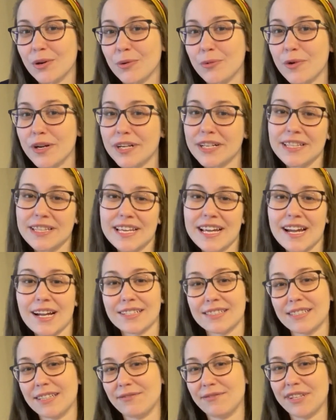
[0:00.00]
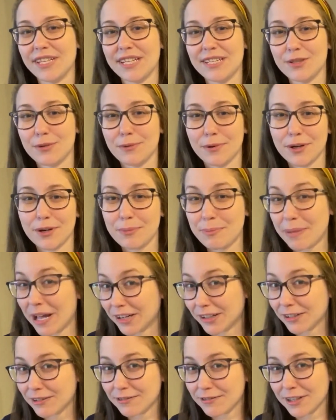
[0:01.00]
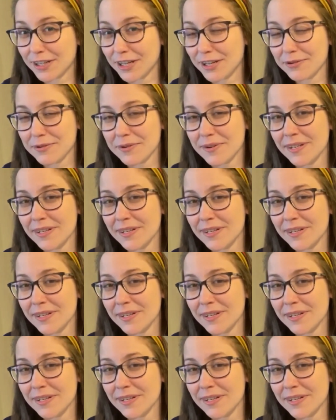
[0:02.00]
one of the activities work better for you?